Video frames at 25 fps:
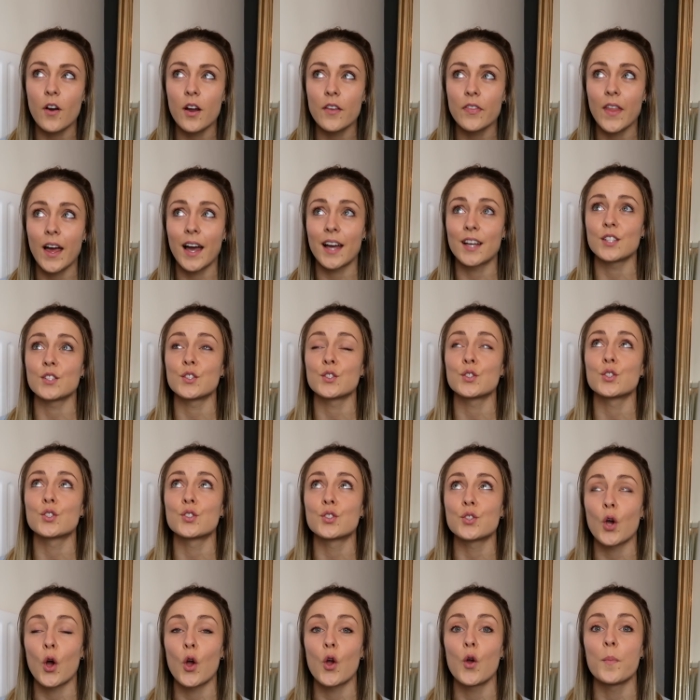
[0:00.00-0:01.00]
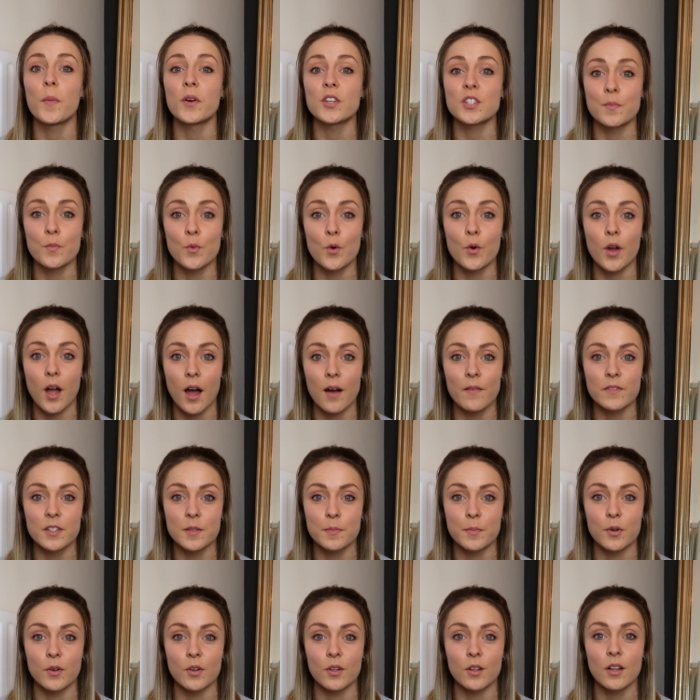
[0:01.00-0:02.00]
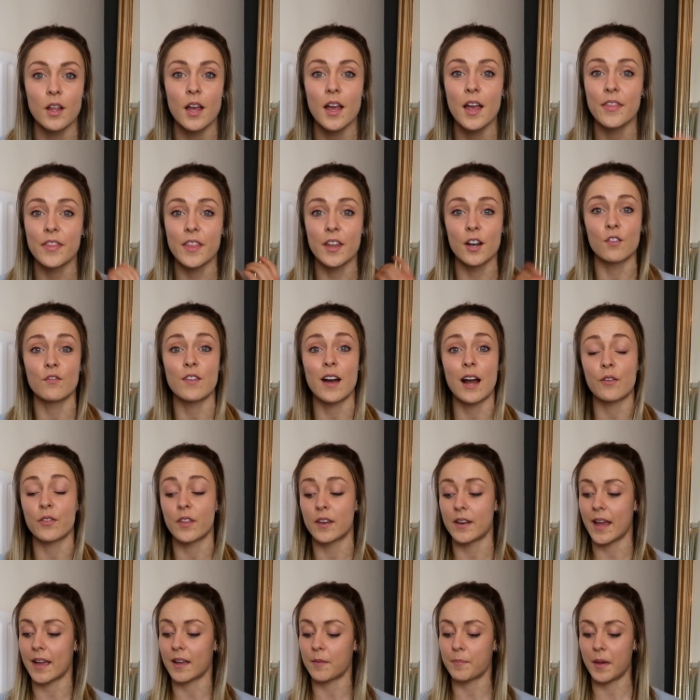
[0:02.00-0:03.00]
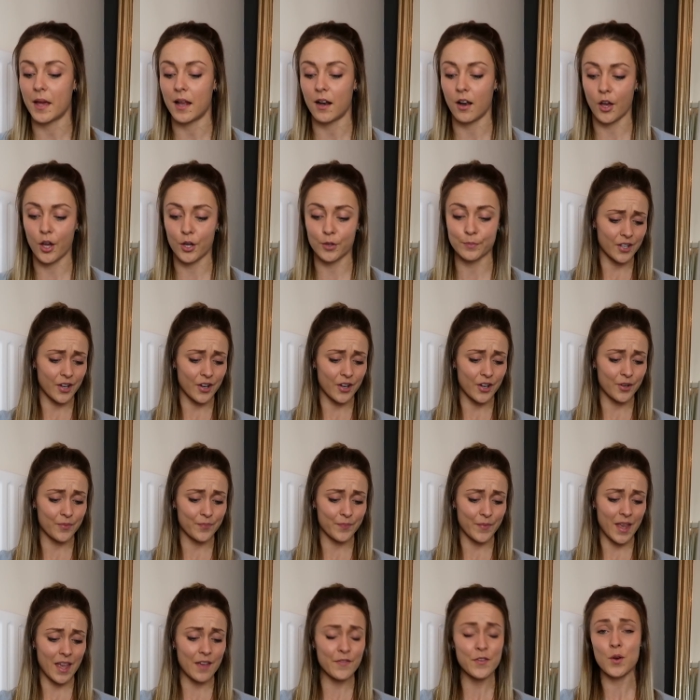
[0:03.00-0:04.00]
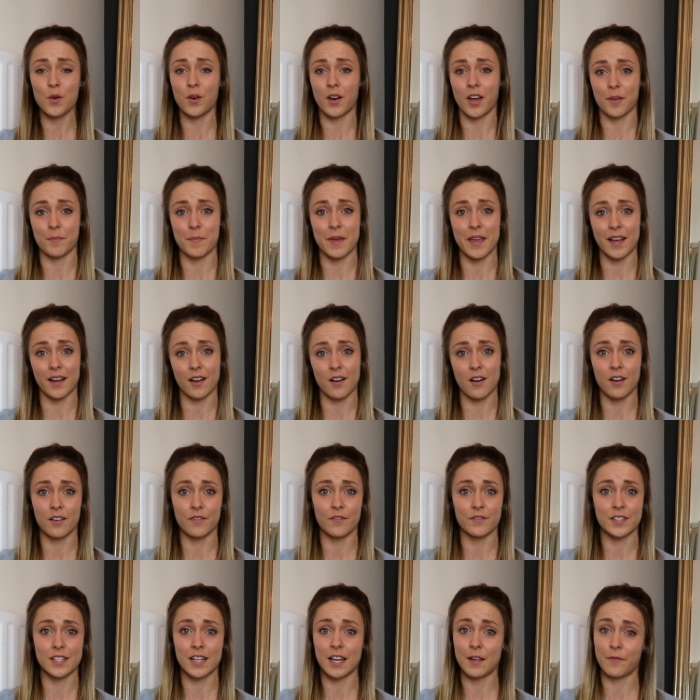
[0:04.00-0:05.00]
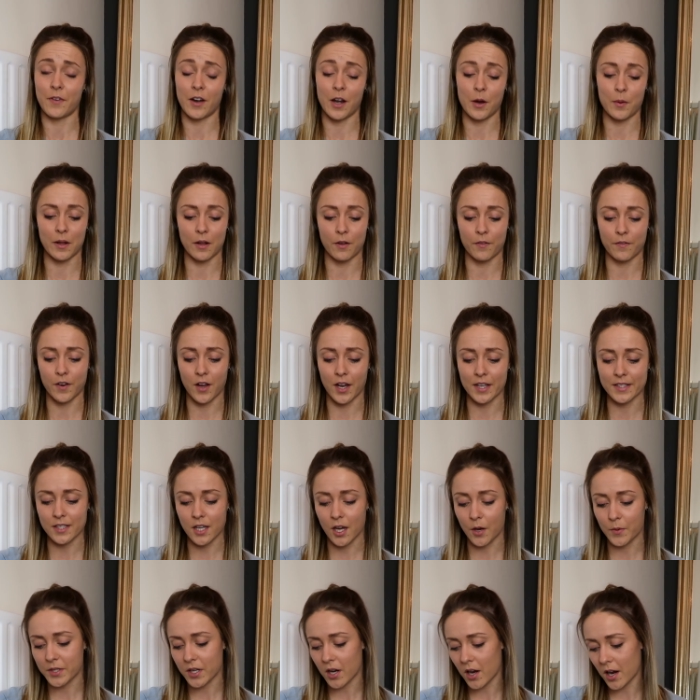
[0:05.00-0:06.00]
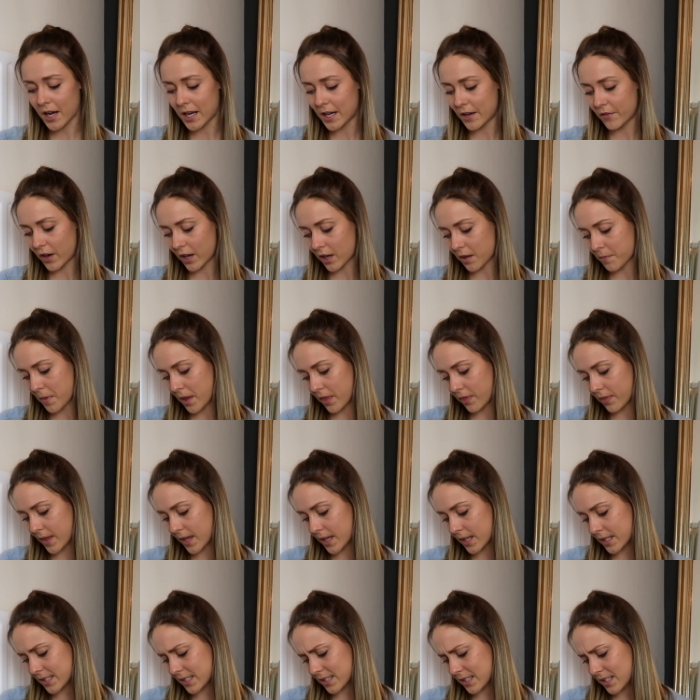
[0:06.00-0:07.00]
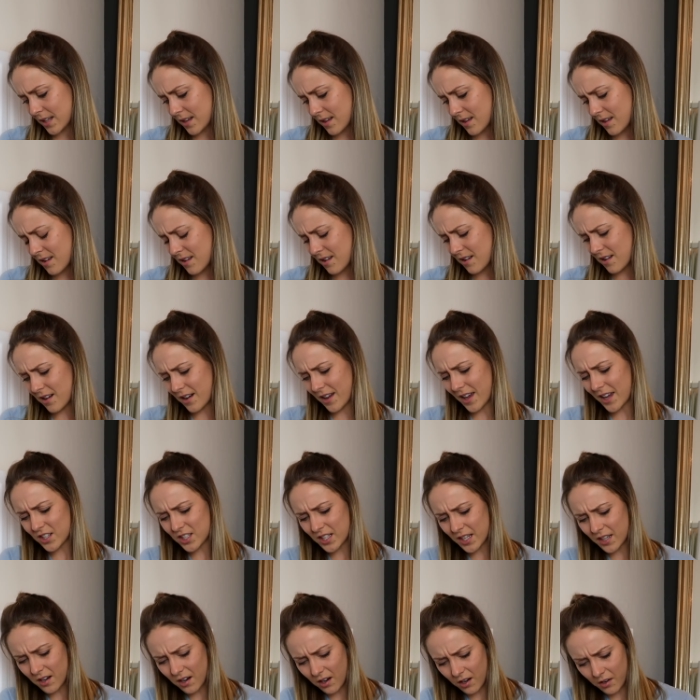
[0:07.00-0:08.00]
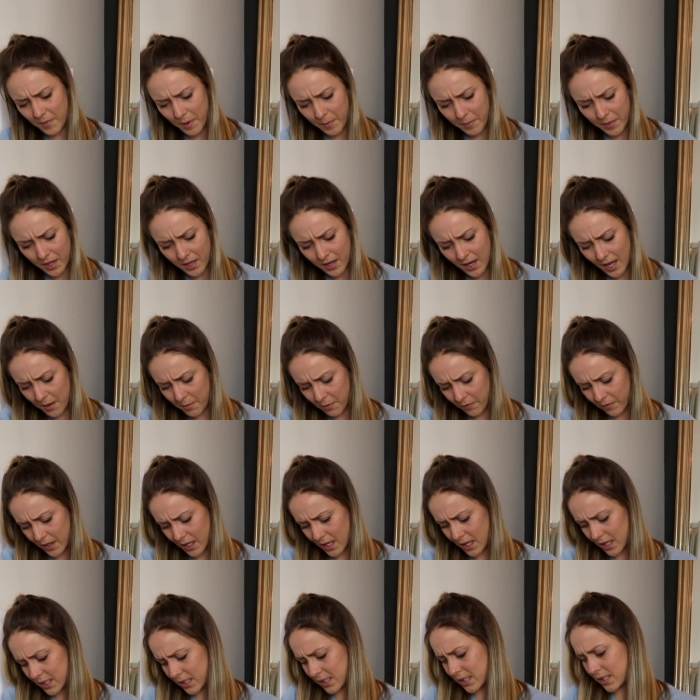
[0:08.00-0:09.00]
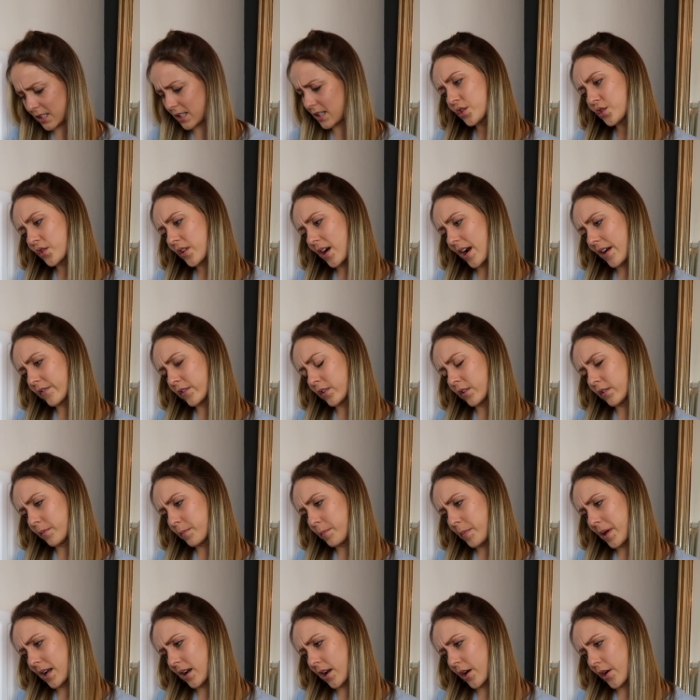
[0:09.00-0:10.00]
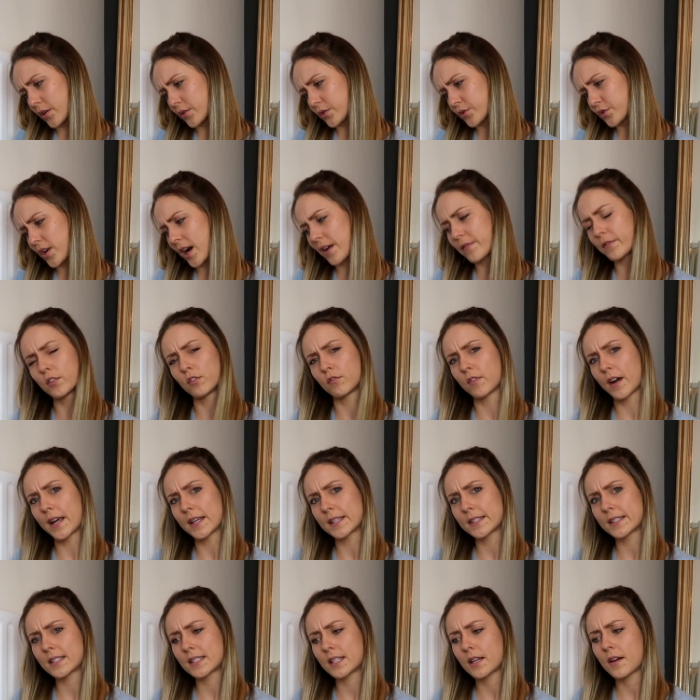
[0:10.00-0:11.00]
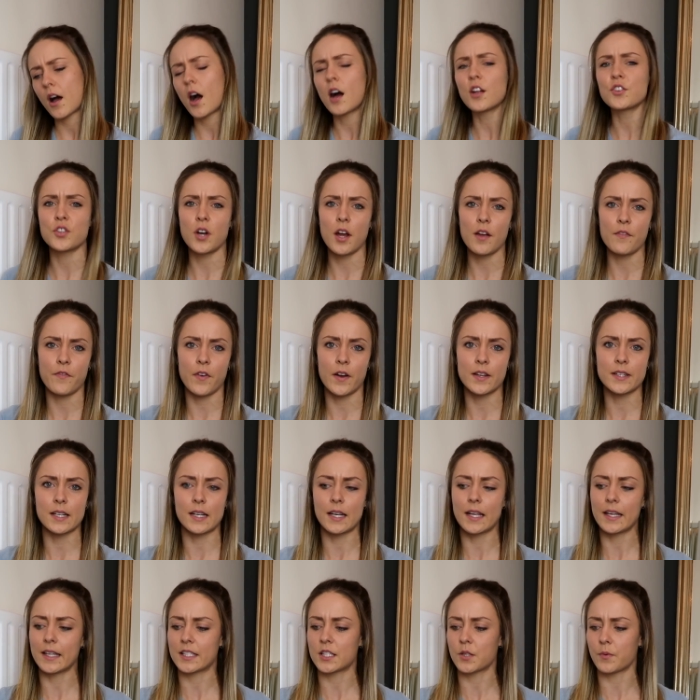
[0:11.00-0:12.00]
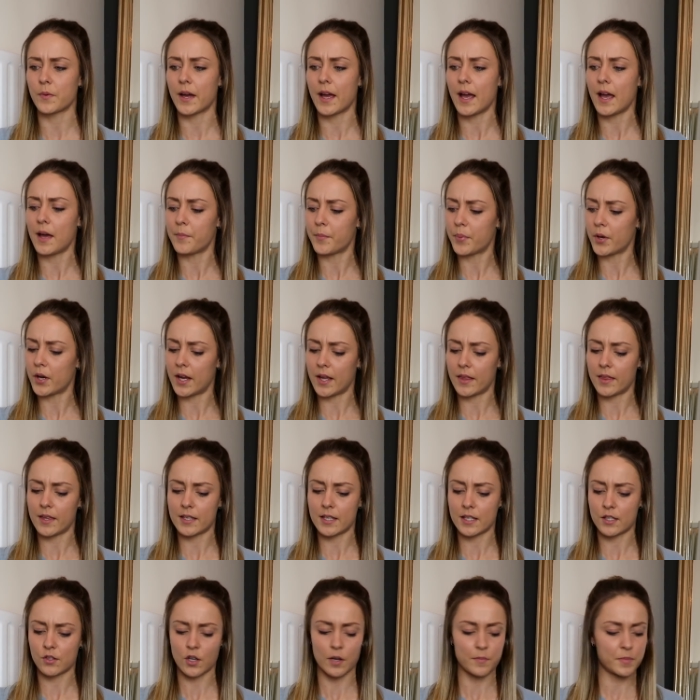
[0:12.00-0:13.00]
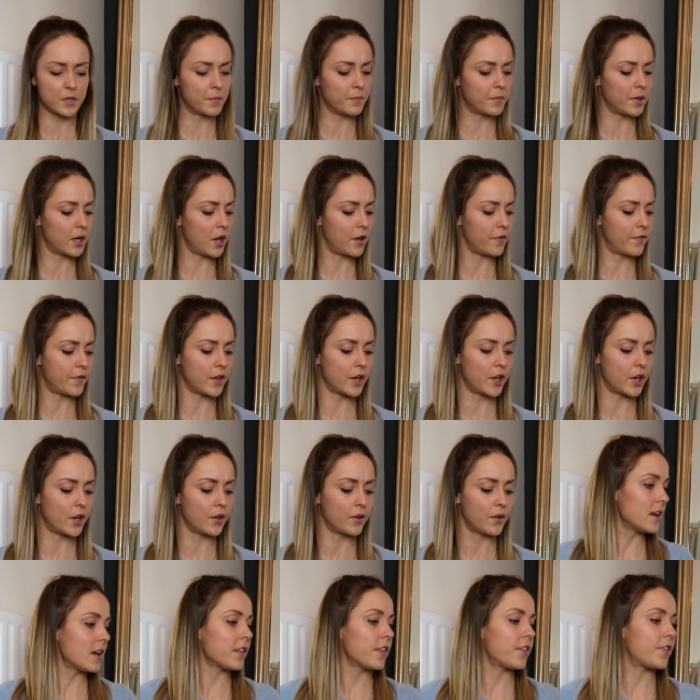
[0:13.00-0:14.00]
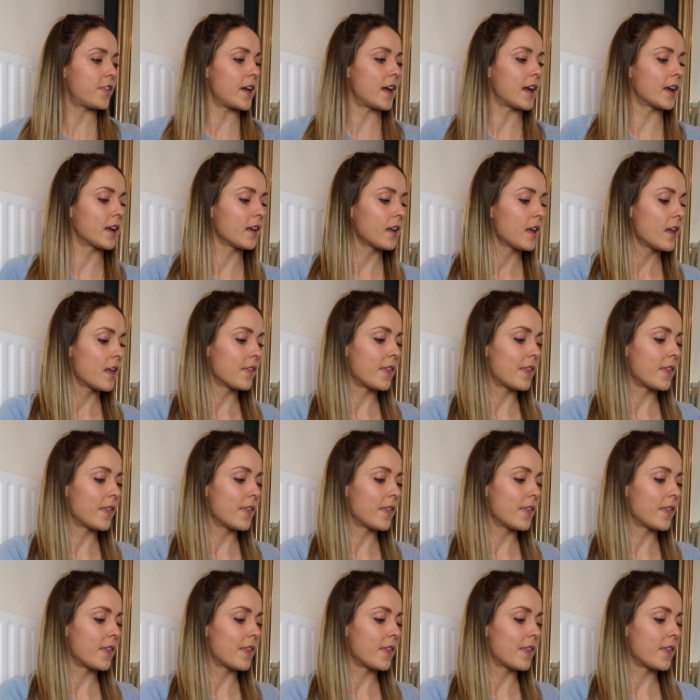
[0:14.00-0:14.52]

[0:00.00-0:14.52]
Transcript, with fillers: find that so much more comfortable than a round the neck pillow. So if you're like me and can't sleep very well on flights, I would highly recommend this. I actually can't remember the name of this. The Travel Pillow, Travel Rest. I'll try and find a link to it and put it in the description below for you. Another thing